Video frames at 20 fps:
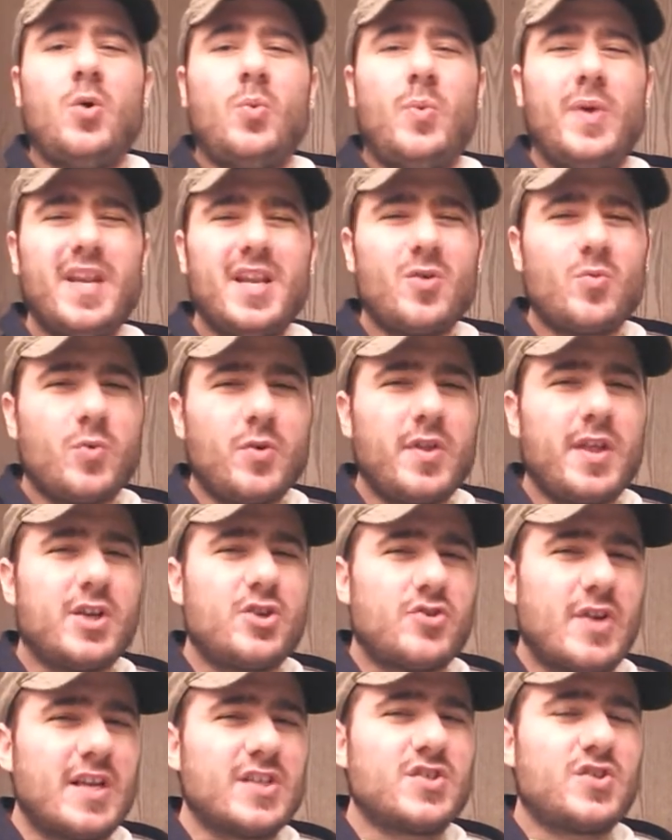We didn't really
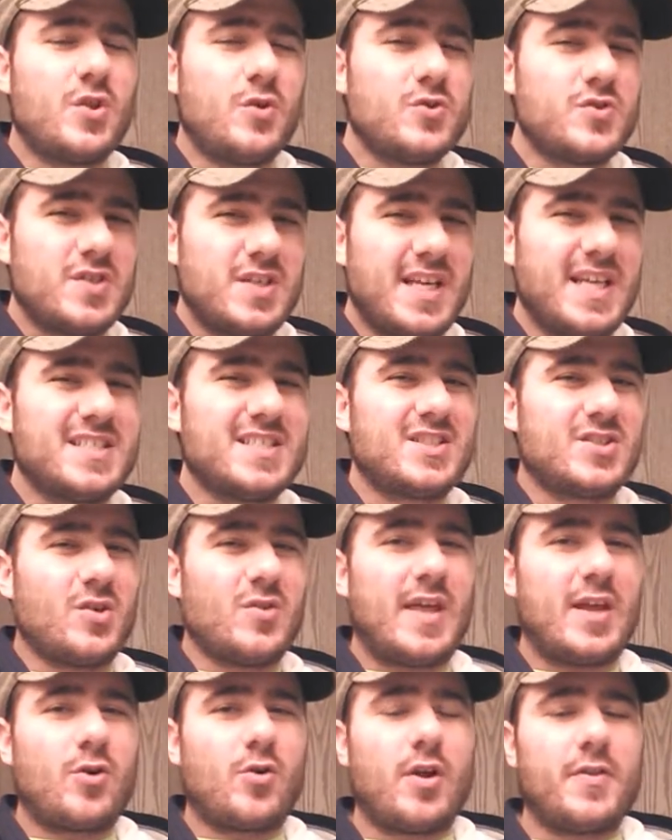address those needs until
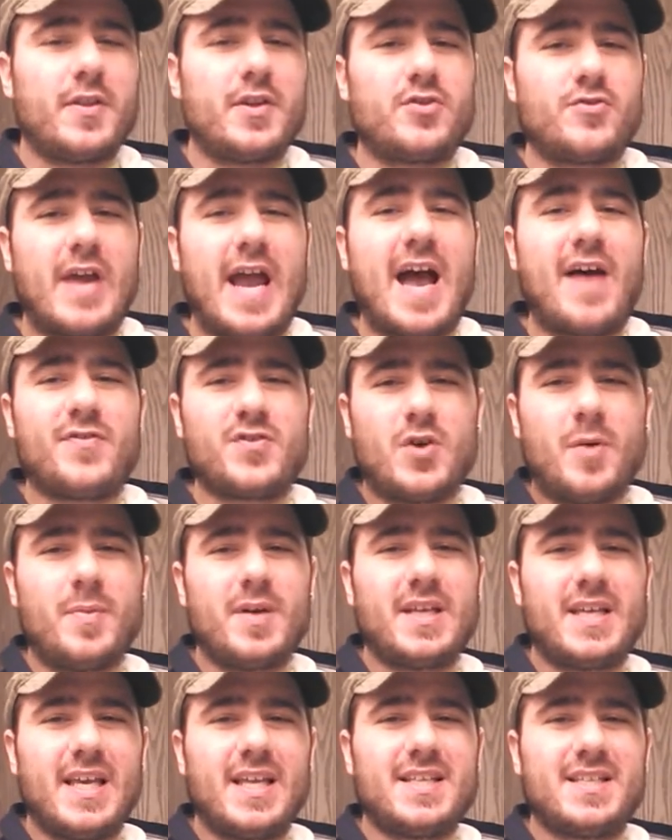later on in the draft, so I'm
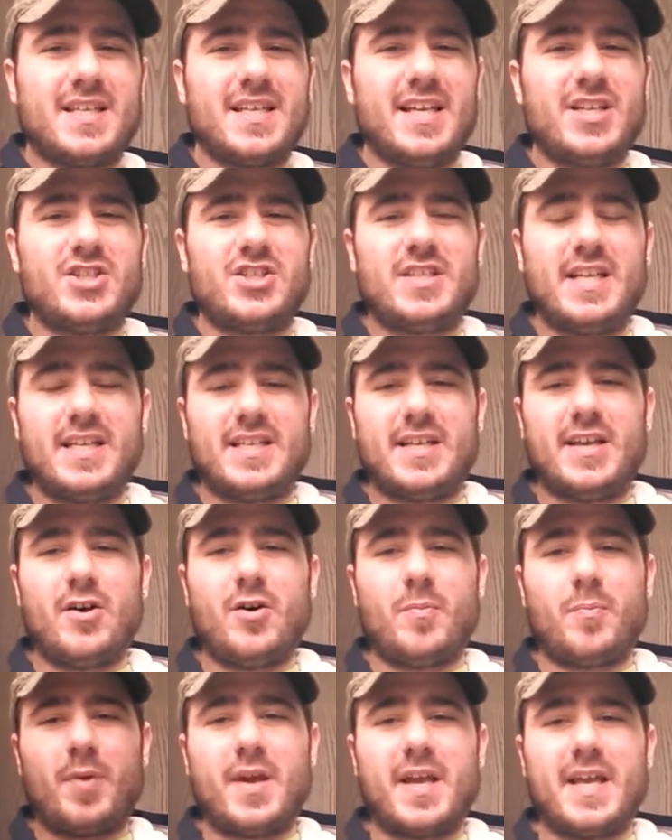going to get into each
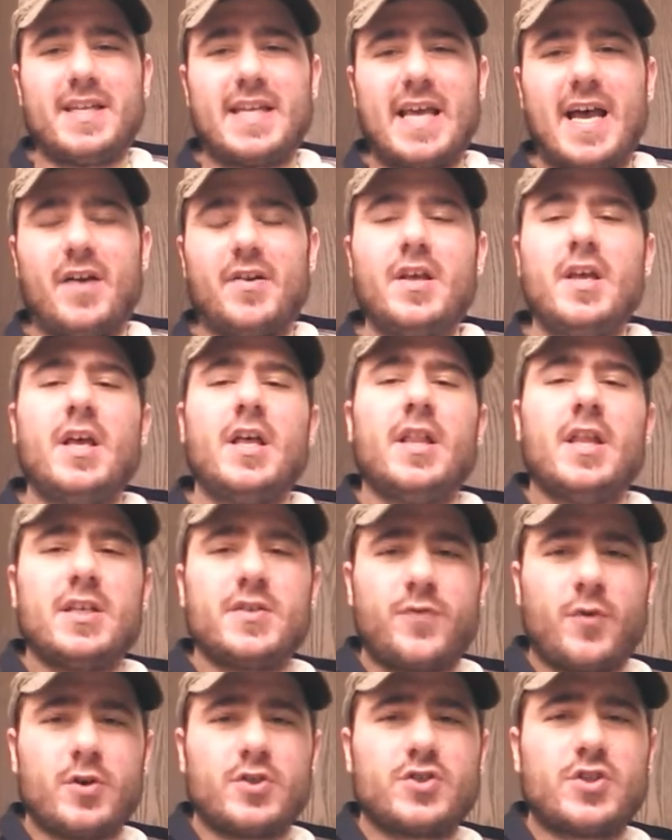detail and break it down.
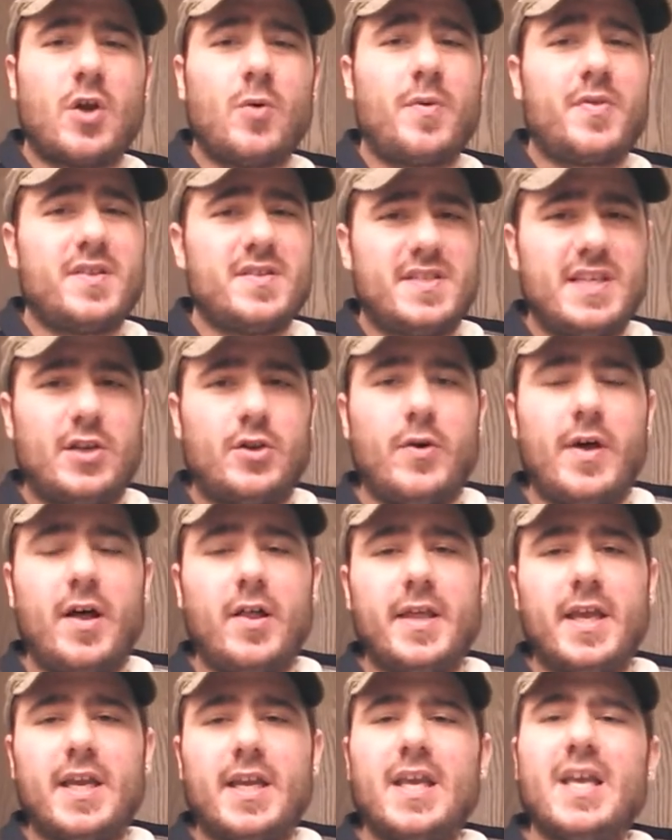Let's first start with Ezekiel
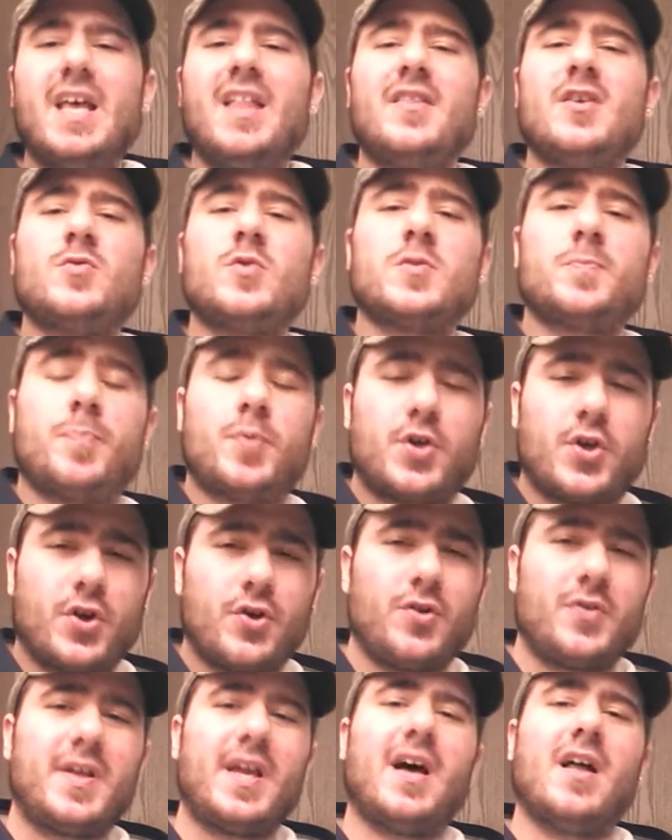Elliott. This was
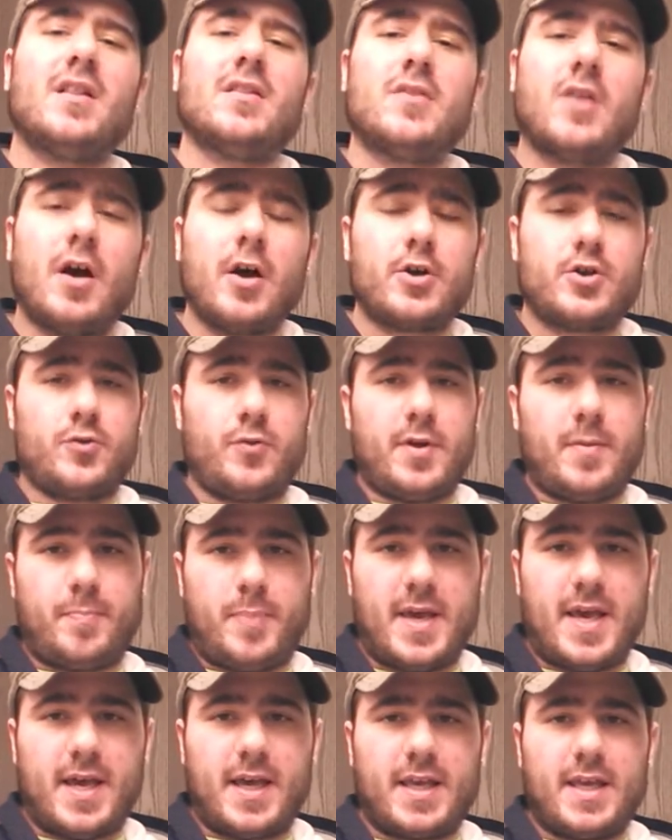purely a luxury
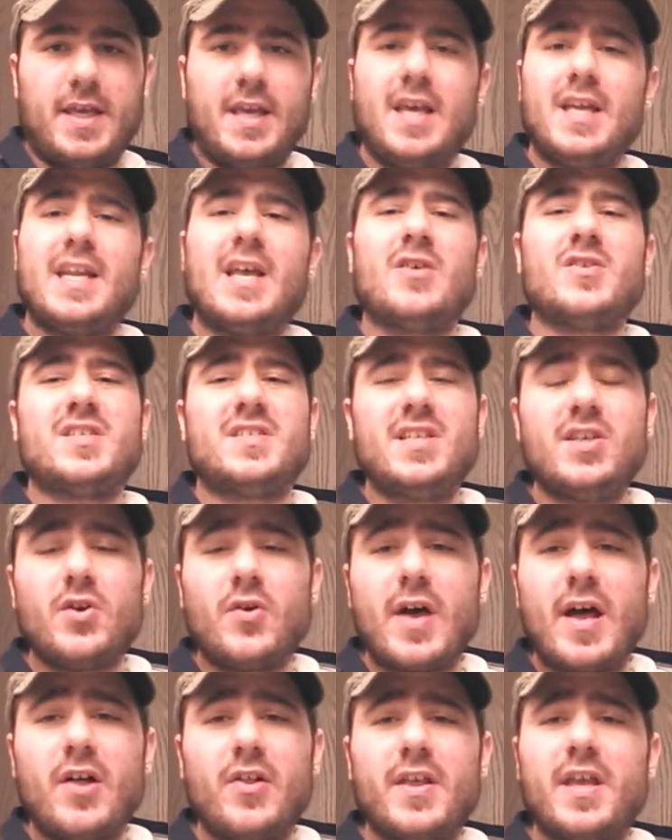pick. Now, is
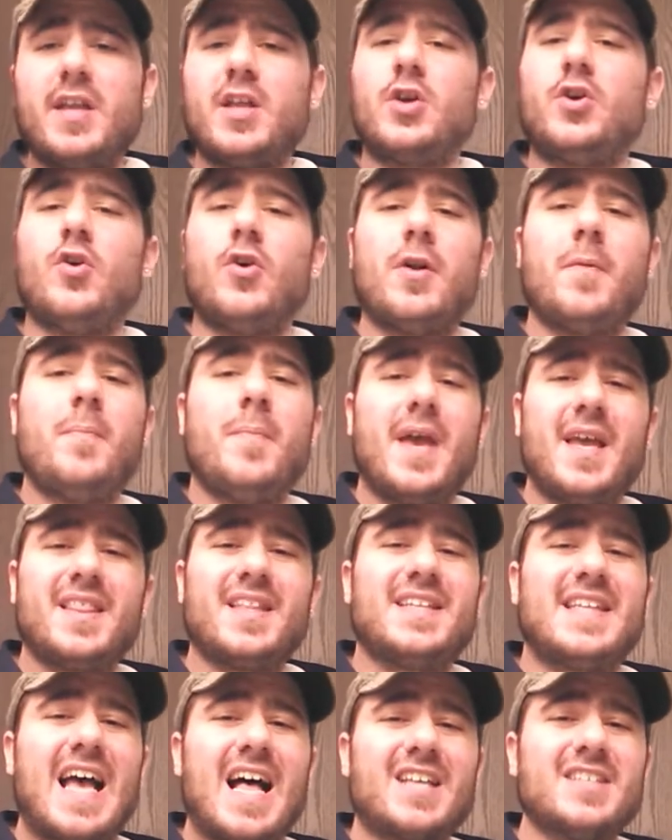Ezekiel Elliott going to make
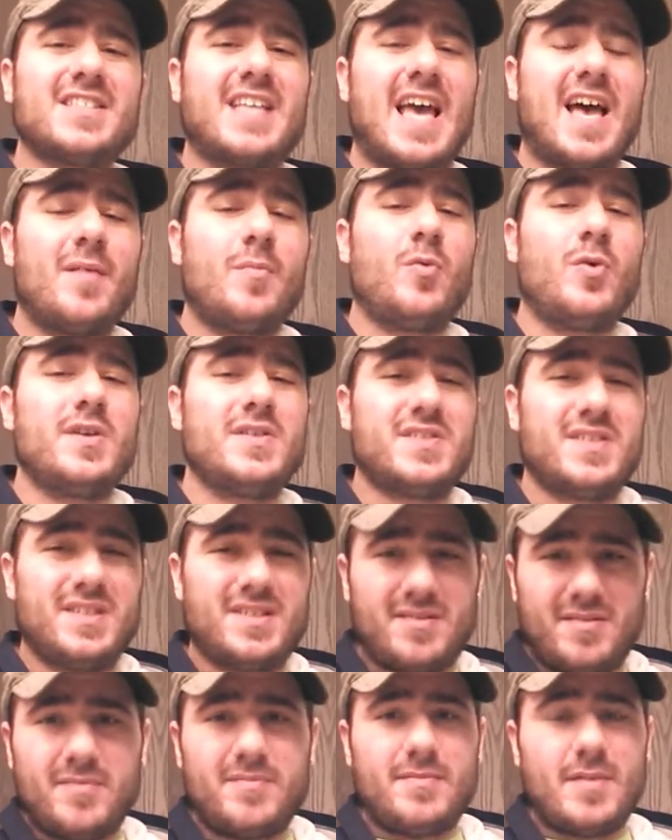the Dallas Cowboys
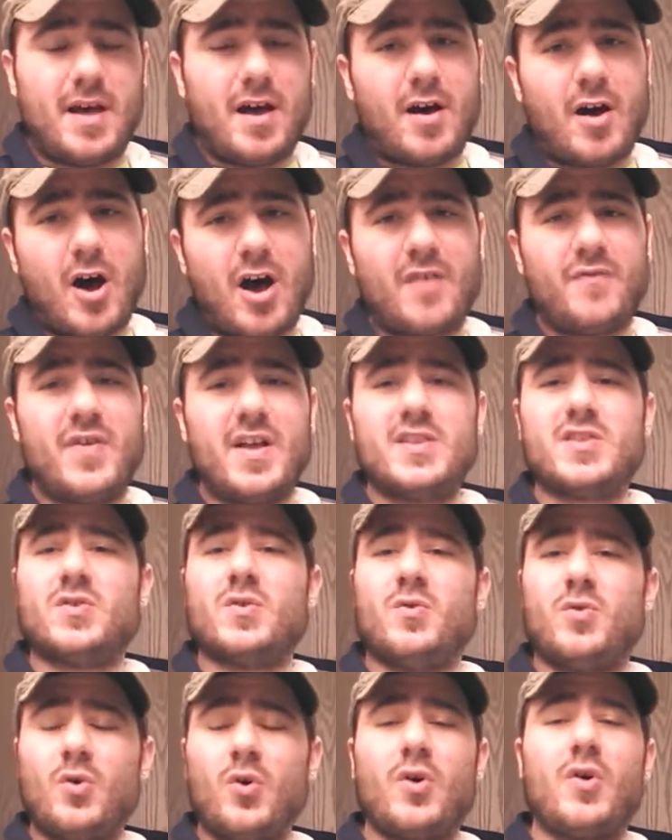offense
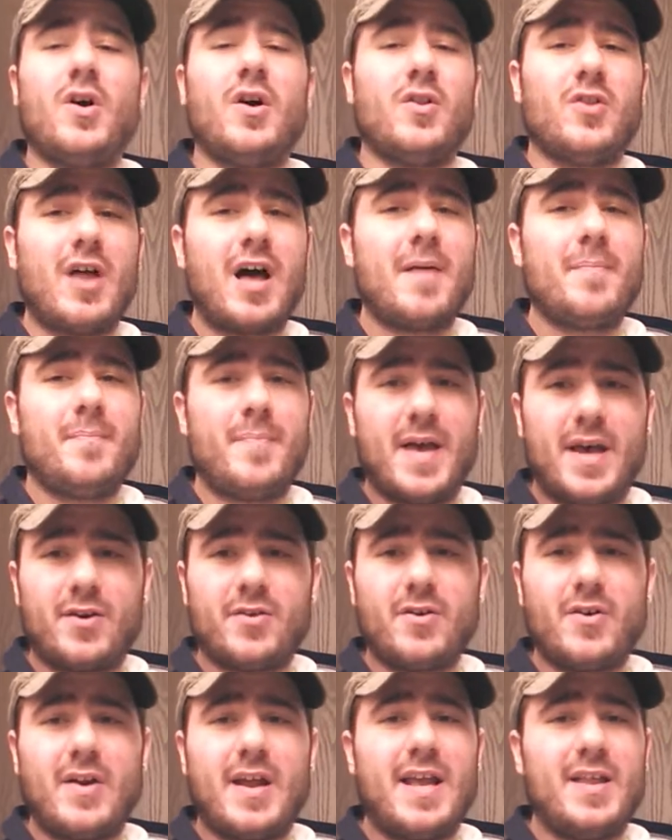look a lot
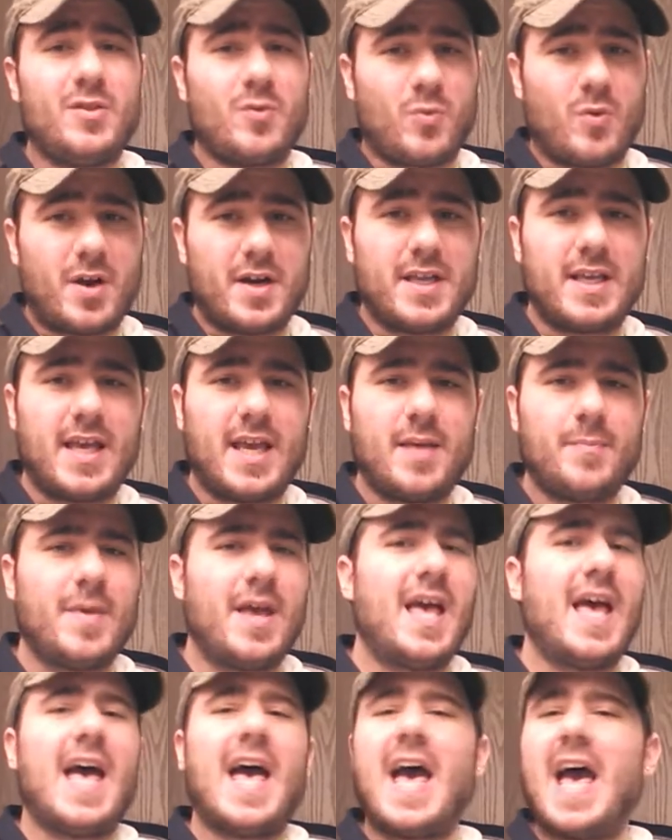better in the running game?